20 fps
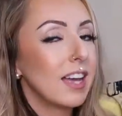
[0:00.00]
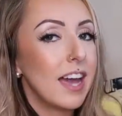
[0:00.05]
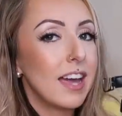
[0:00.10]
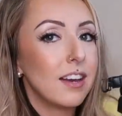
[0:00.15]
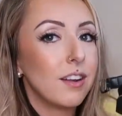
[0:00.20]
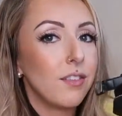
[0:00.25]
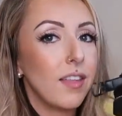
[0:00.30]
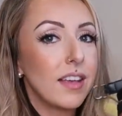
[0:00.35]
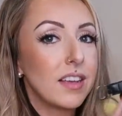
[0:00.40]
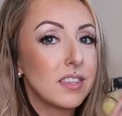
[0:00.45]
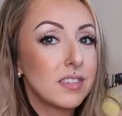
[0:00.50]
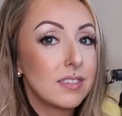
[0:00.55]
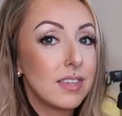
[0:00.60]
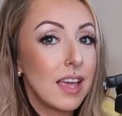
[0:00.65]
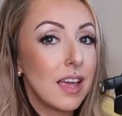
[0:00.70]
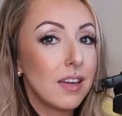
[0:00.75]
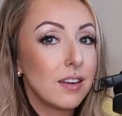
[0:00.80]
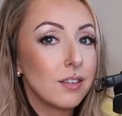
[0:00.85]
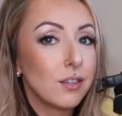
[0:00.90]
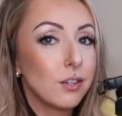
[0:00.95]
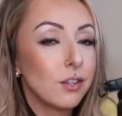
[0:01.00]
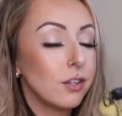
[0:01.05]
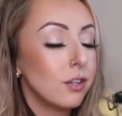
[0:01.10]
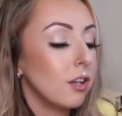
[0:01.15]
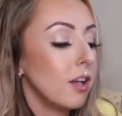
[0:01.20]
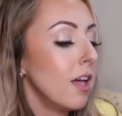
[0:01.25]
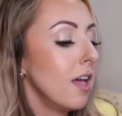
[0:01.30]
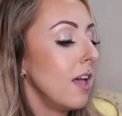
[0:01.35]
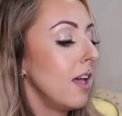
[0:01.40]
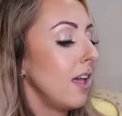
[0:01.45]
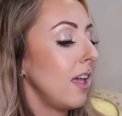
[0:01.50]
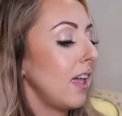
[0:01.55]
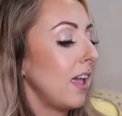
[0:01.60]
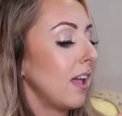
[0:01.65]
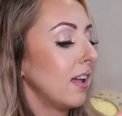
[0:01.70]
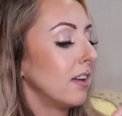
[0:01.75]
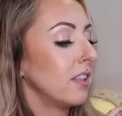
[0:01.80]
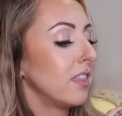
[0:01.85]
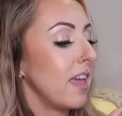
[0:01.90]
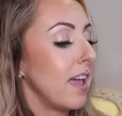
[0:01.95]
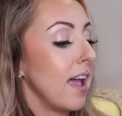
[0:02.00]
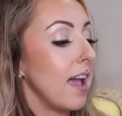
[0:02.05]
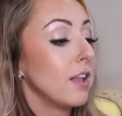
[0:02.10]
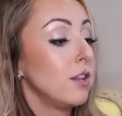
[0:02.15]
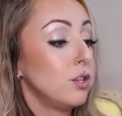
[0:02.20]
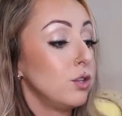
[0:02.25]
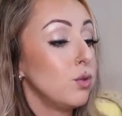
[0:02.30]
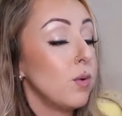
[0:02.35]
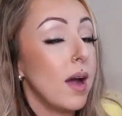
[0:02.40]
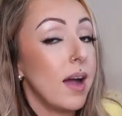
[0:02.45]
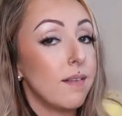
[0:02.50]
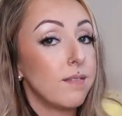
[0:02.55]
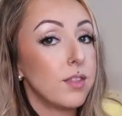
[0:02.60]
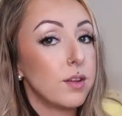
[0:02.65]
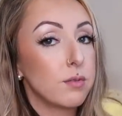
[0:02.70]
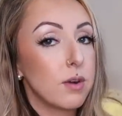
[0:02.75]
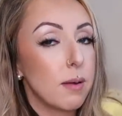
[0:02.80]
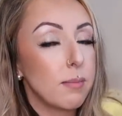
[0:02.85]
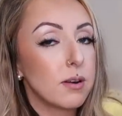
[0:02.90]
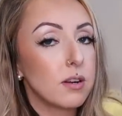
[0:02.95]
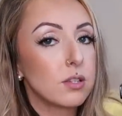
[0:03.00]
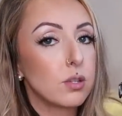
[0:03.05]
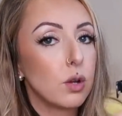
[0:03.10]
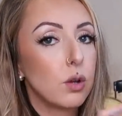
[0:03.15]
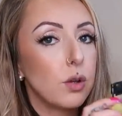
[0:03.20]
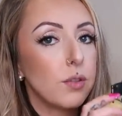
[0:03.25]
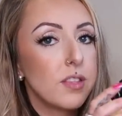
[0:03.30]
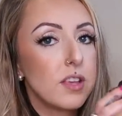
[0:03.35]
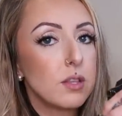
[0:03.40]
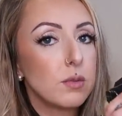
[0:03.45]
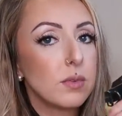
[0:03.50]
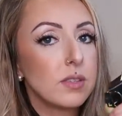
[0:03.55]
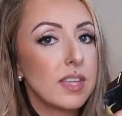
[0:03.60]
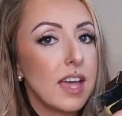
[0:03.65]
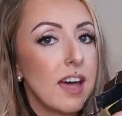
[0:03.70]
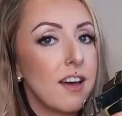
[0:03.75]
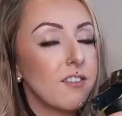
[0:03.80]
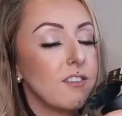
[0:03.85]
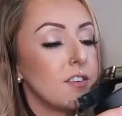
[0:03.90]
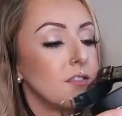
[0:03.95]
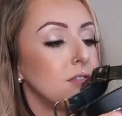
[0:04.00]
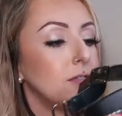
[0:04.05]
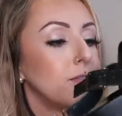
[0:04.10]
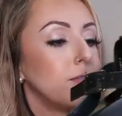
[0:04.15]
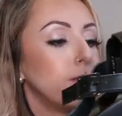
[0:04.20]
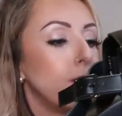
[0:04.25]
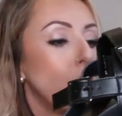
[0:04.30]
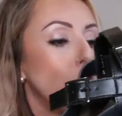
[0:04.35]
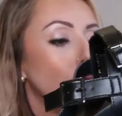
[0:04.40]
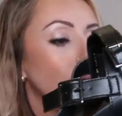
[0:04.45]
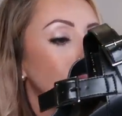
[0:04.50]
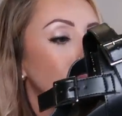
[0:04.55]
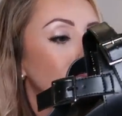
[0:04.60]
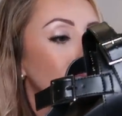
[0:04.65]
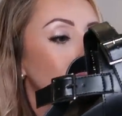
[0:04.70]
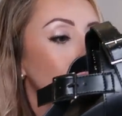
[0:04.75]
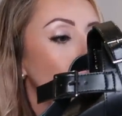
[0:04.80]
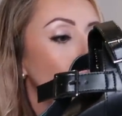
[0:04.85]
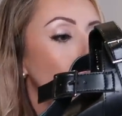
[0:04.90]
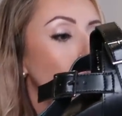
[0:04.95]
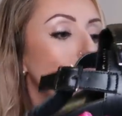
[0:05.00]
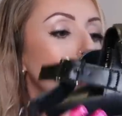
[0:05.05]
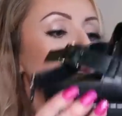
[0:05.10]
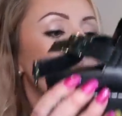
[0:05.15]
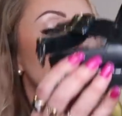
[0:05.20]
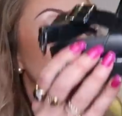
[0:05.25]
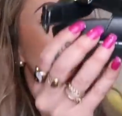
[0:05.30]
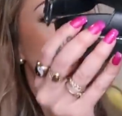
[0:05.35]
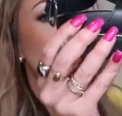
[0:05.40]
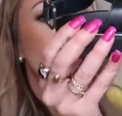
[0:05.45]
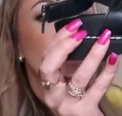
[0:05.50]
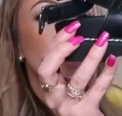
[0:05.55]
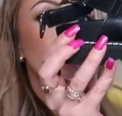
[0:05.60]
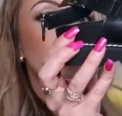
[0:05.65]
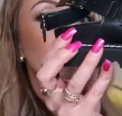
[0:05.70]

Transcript: kind of like sandal and they do have the rubber sole. These ones have a foam sole, but